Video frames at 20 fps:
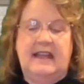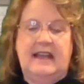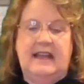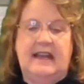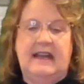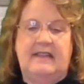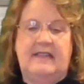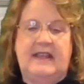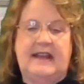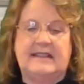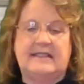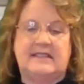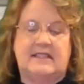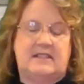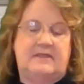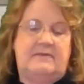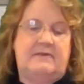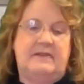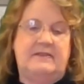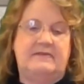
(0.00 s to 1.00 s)
And that's
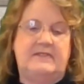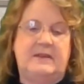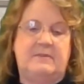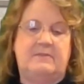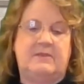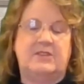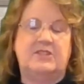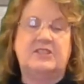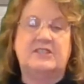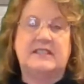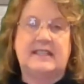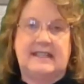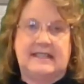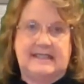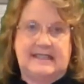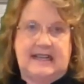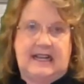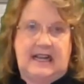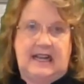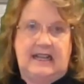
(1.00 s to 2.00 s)
the 50
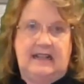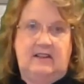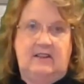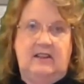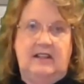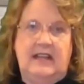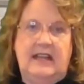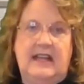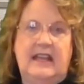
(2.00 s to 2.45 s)
percentile.